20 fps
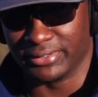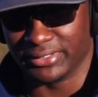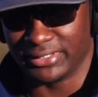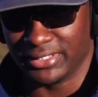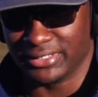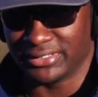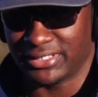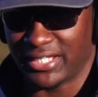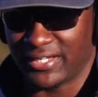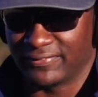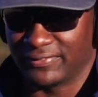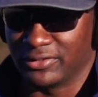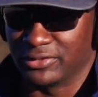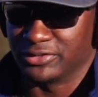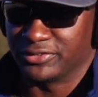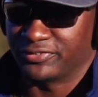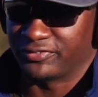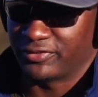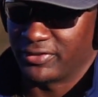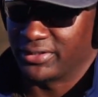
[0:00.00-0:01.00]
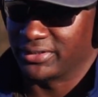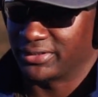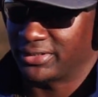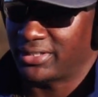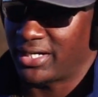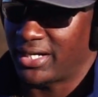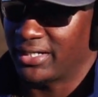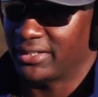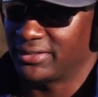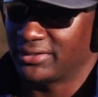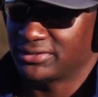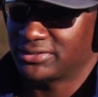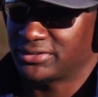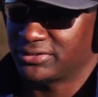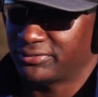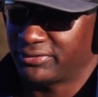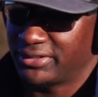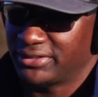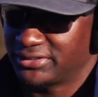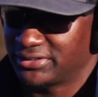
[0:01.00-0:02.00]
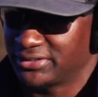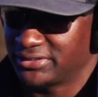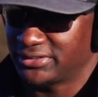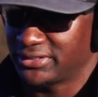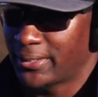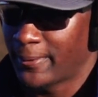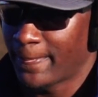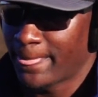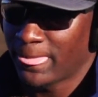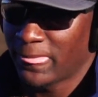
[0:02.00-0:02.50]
it does have those front cocking serrations.